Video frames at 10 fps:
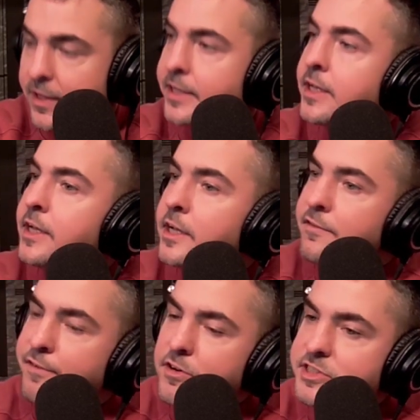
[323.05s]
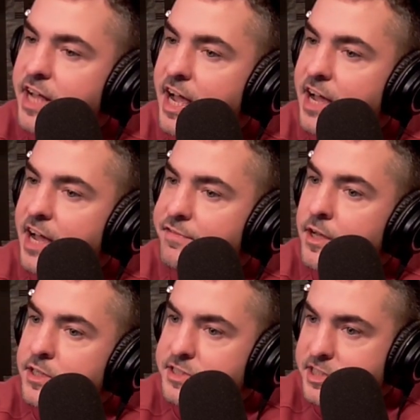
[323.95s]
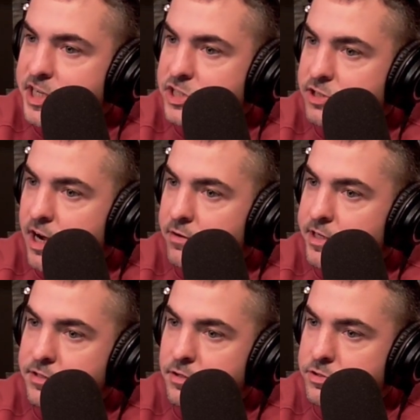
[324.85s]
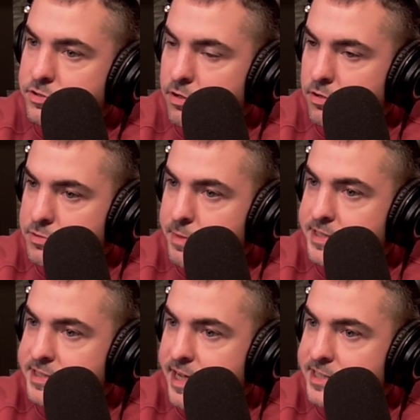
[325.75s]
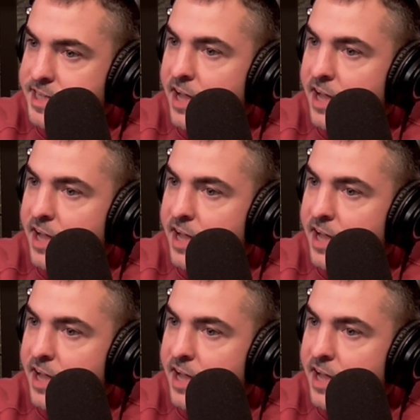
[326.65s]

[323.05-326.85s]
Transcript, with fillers: Like first half, CJ Stroud hitting those throws made sense.